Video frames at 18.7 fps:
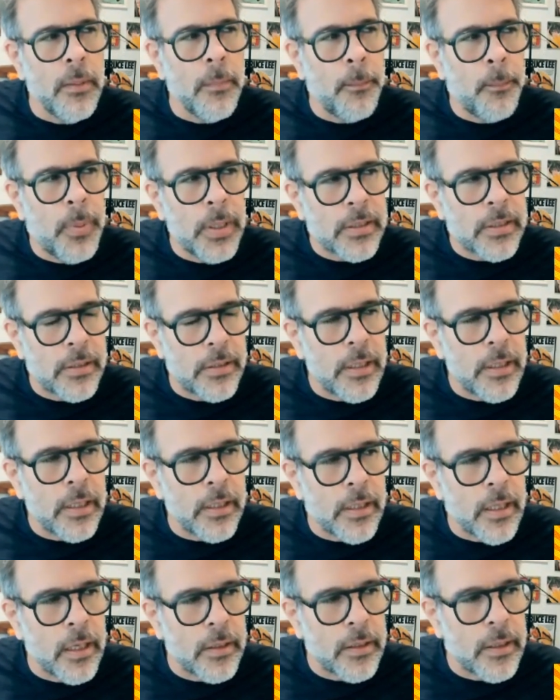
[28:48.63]
but the
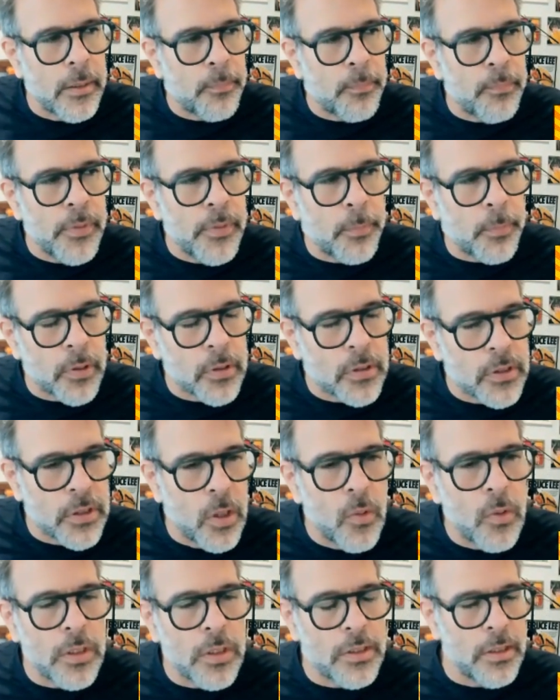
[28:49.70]

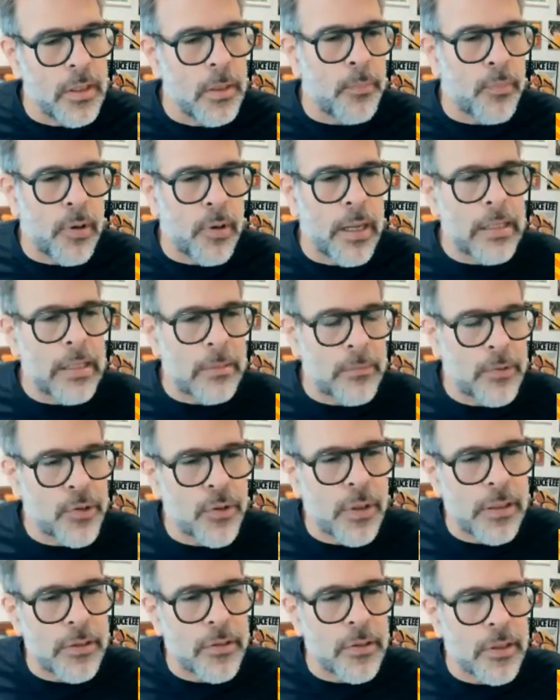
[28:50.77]
personas and the brands, I'm
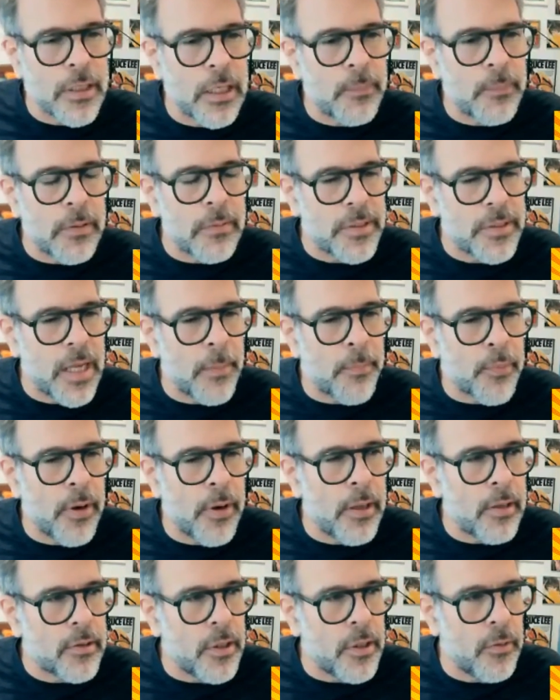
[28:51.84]
trying to keep them
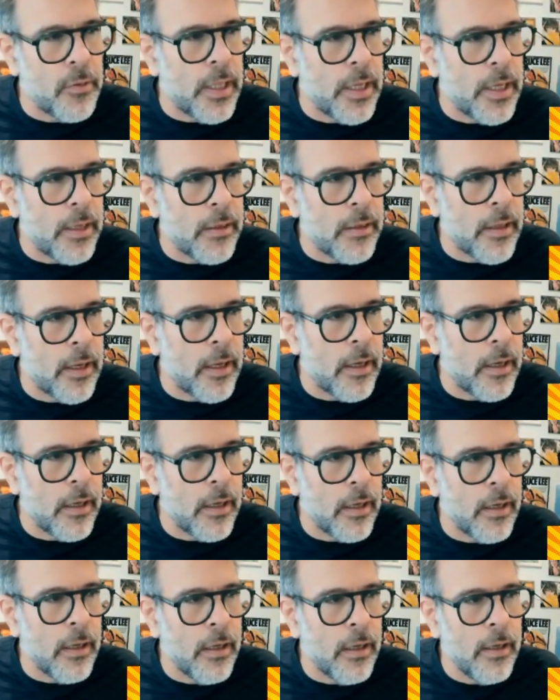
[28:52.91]
separate so
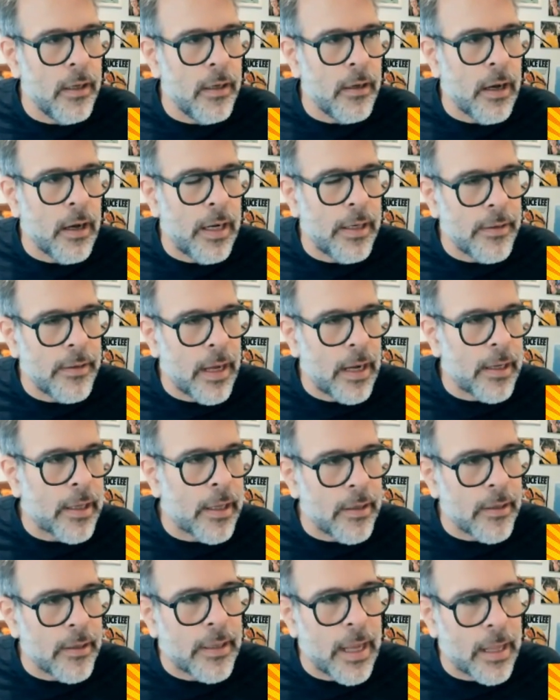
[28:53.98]
I
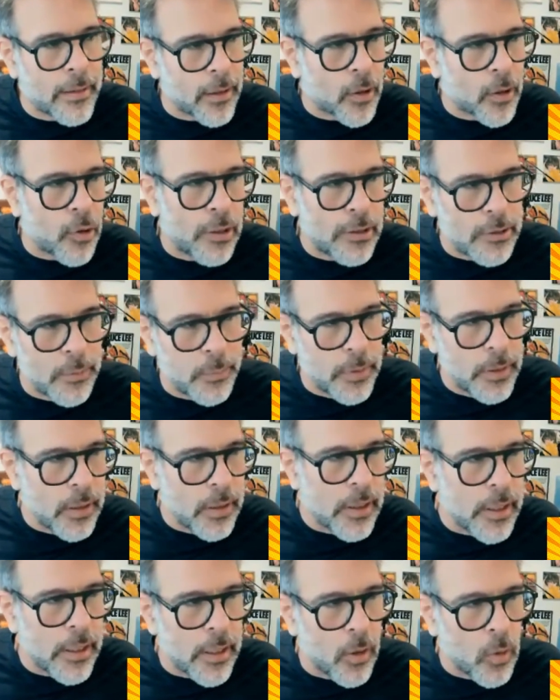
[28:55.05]
can get the
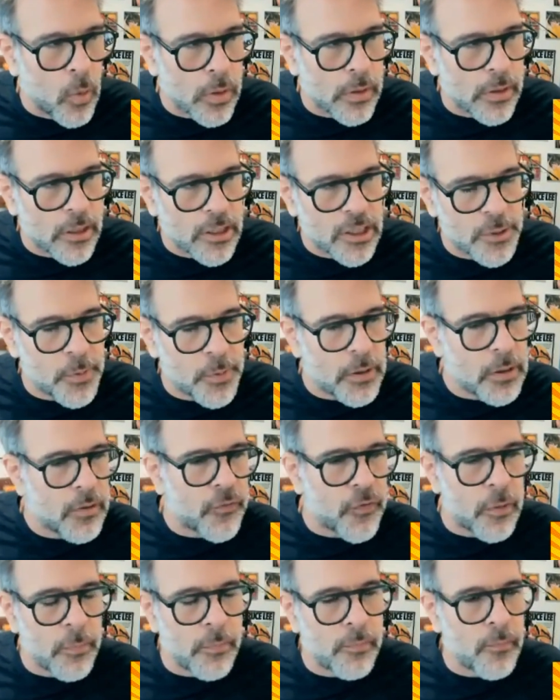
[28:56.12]
credibility or the experience
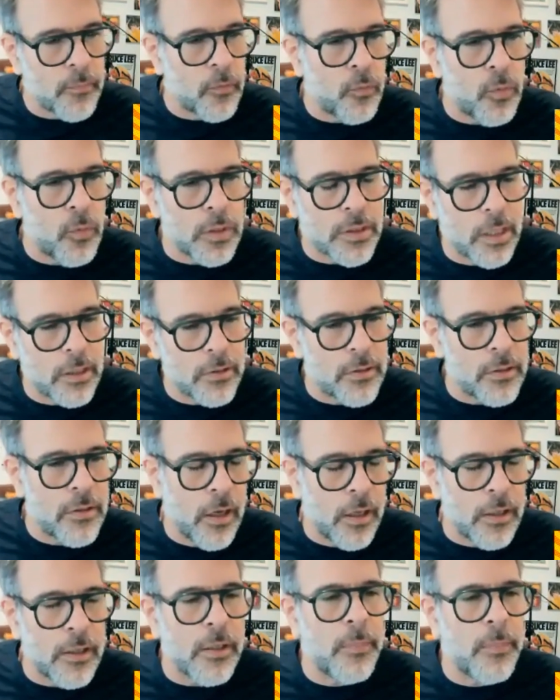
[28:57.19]
from one side to
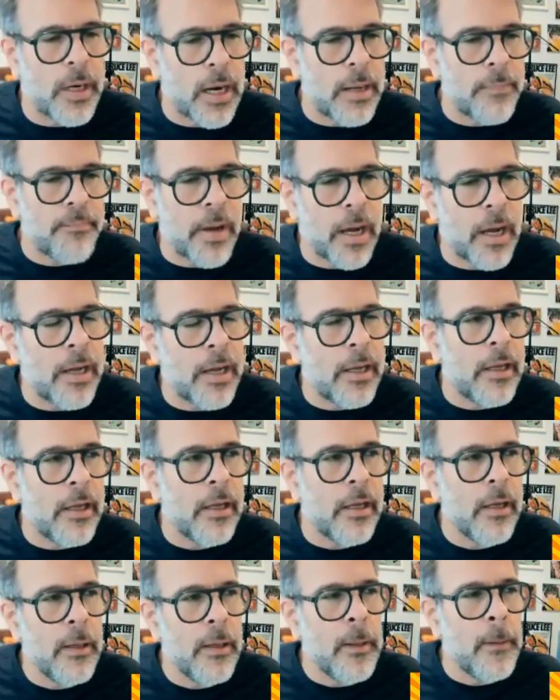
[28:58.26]
the other, but
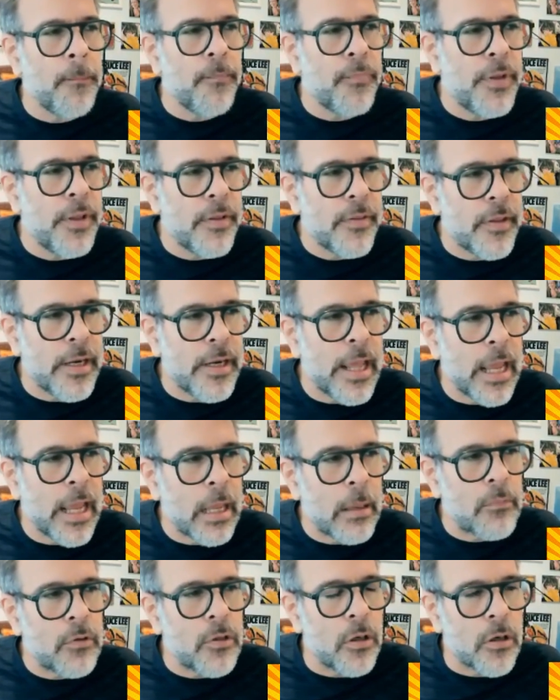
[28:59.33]
the
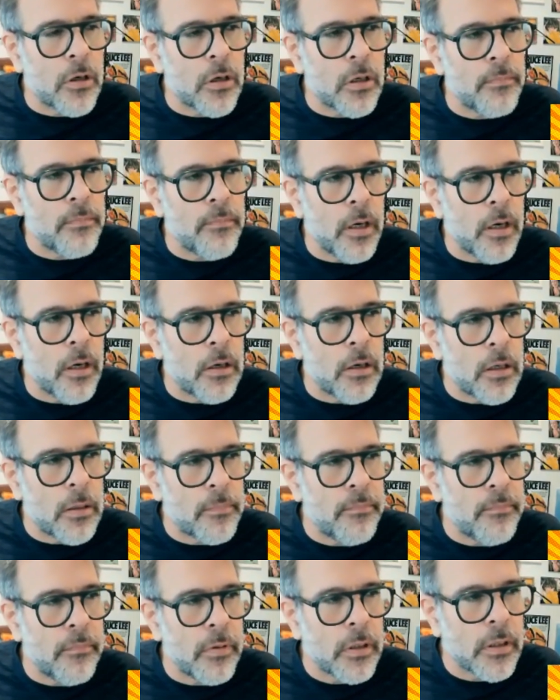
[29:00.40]
names are
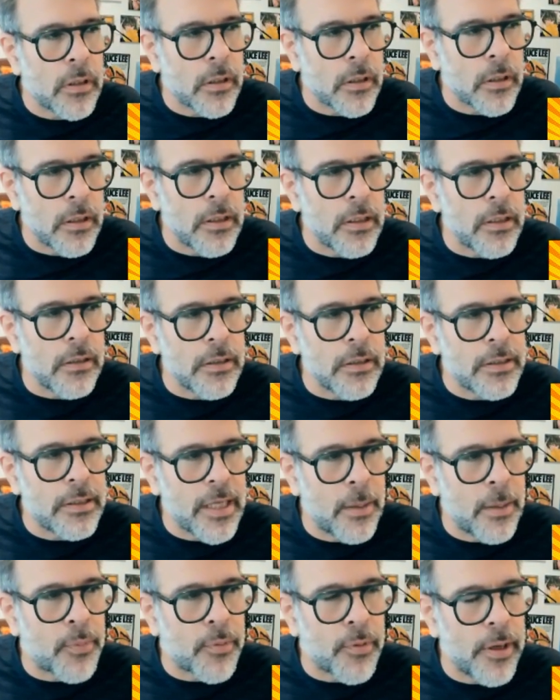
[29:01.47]
clearly
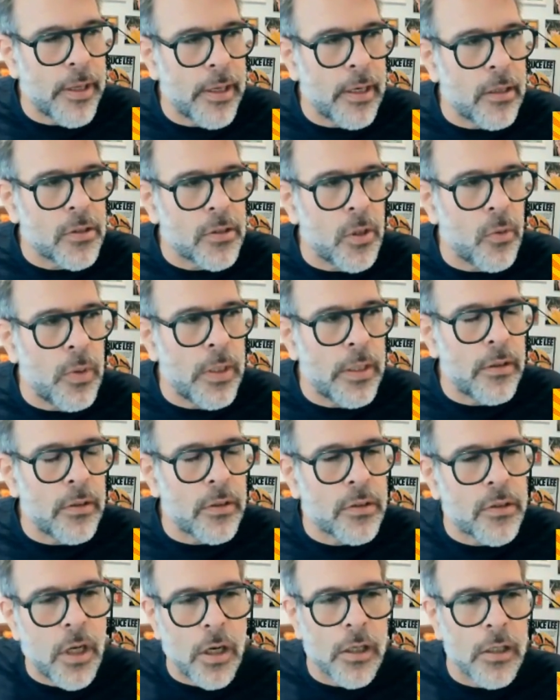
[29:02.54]
separated. So when
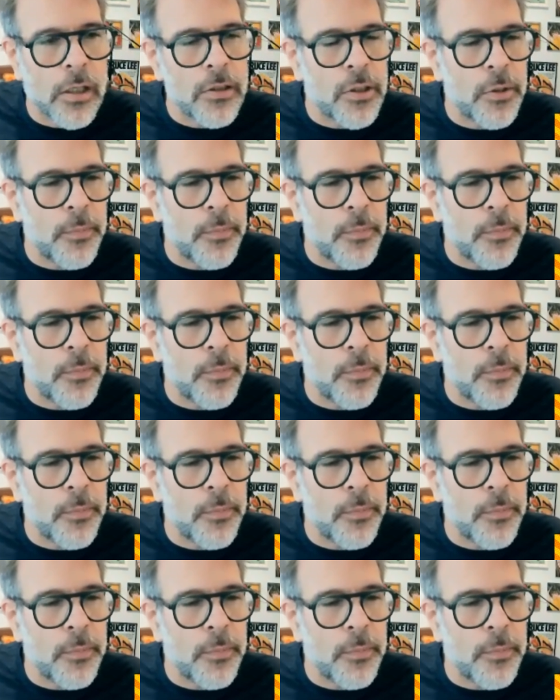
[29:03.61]
you're talking